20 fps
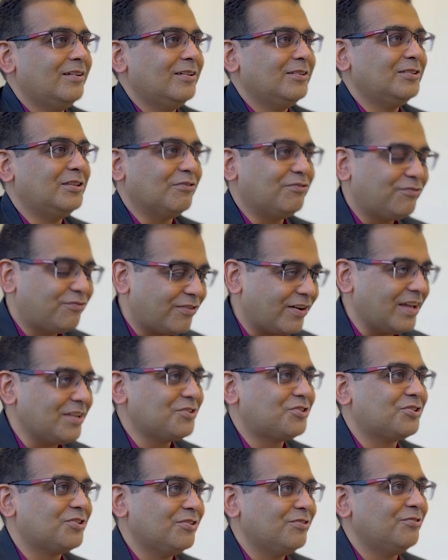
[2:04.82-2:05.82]
The
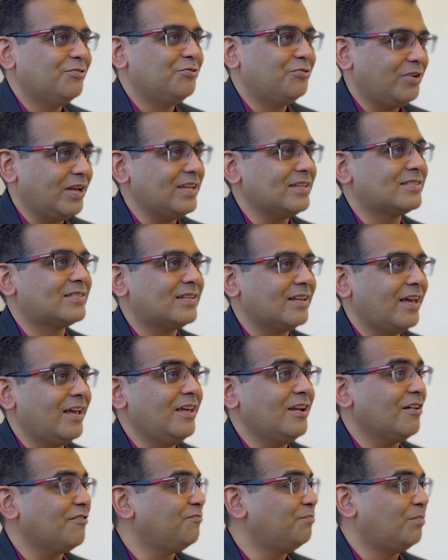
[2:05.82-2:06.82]
French raised
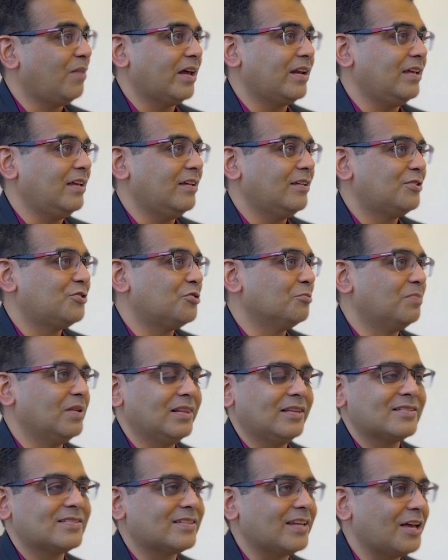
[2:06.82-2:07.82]
enough money to build
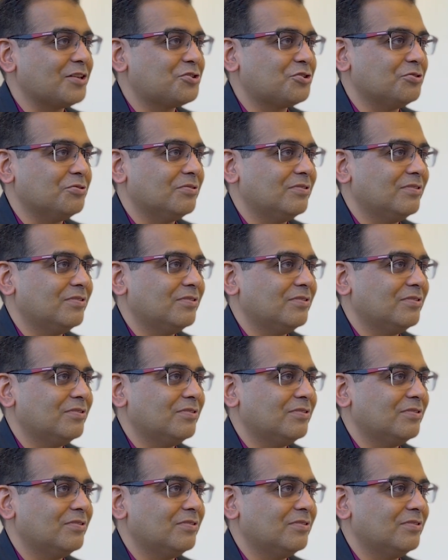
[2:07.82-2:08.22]
the statue,